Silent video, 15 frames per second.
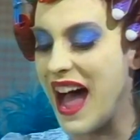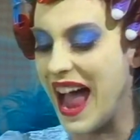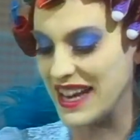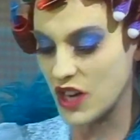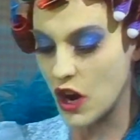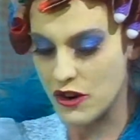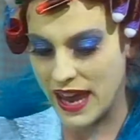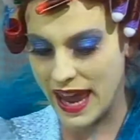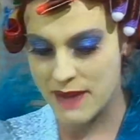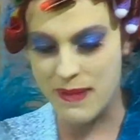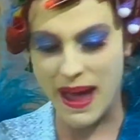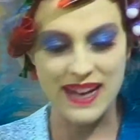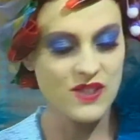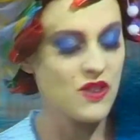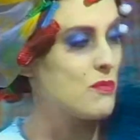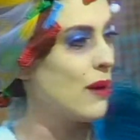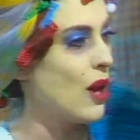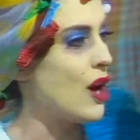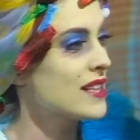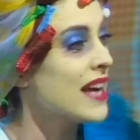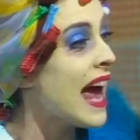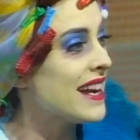right, OK, back to the
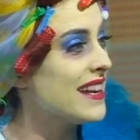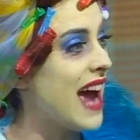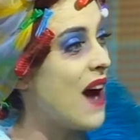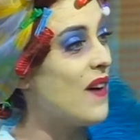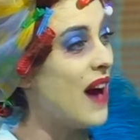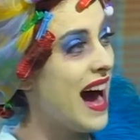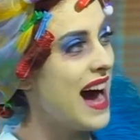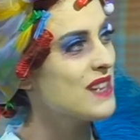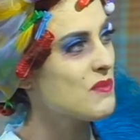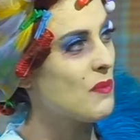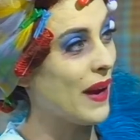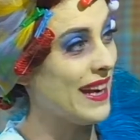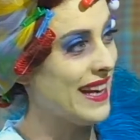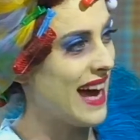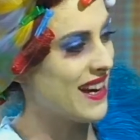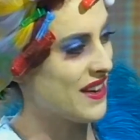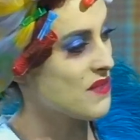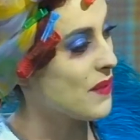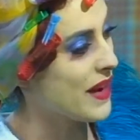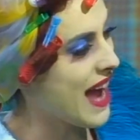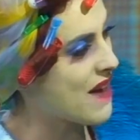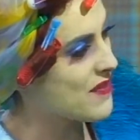plot. Now, aren't we lucky
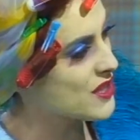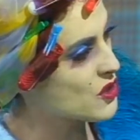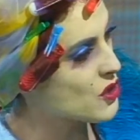that we have